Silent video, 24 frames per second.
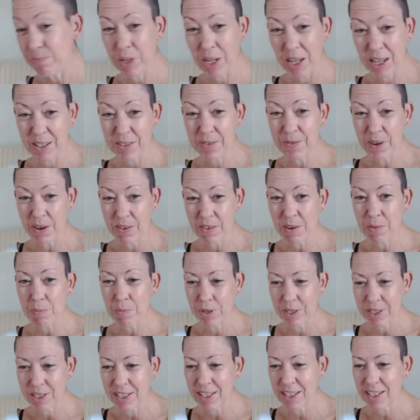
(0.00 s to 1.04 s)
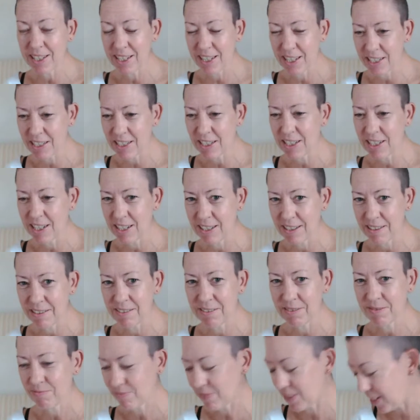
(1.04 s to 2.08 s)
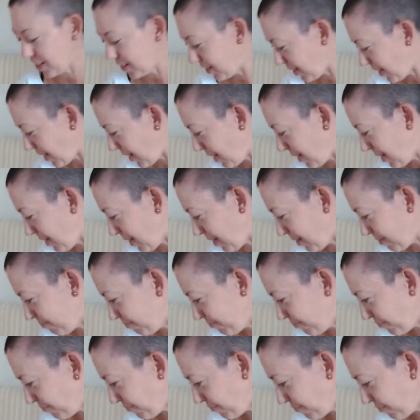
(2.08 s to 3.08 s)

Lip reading: but it's very pretty kitchenalia.